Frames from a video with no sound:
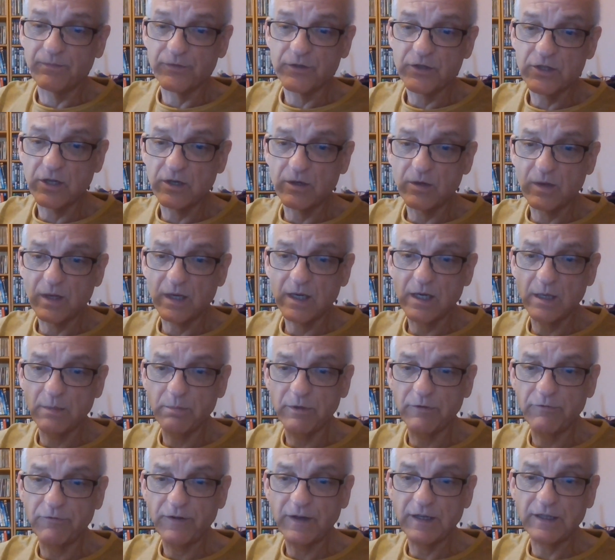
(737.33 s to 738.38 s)
So a
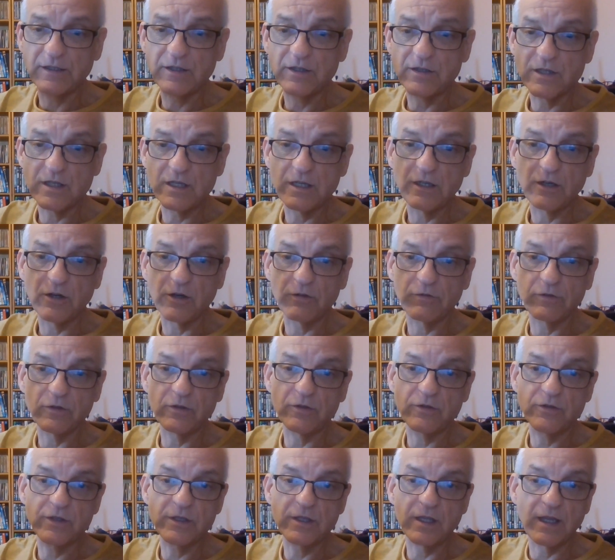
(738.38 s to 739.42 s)
couple of fantasy
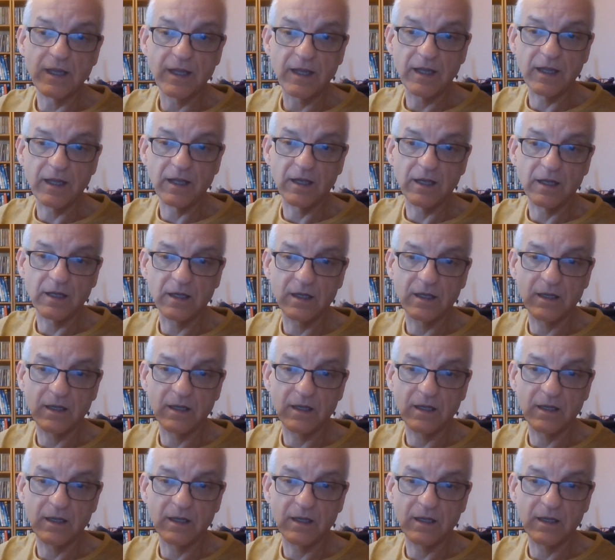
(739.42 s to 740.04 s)
novels there.